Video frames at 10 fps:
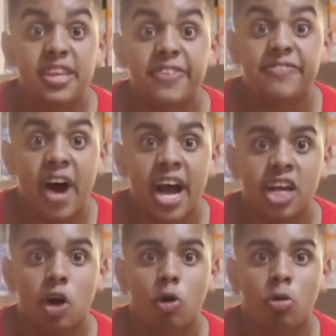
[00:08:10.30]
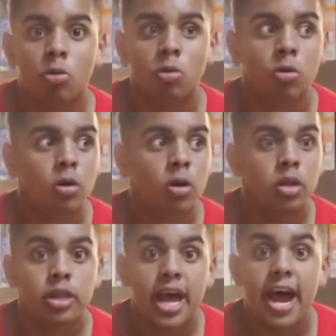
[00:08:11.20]
This is final.
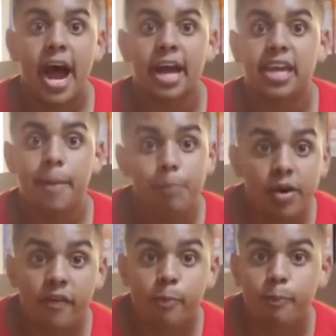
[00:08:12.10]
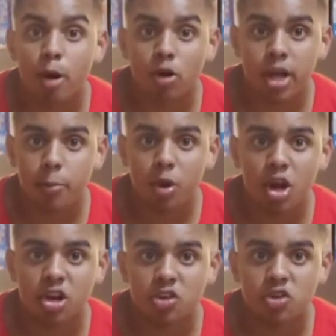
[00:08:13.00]
Dad, I can't believe you burnt him in
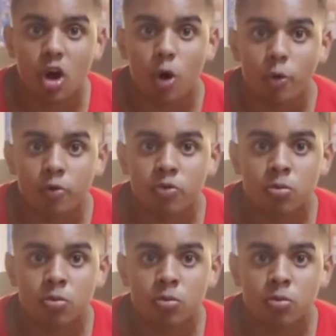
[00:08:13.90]
on the stove.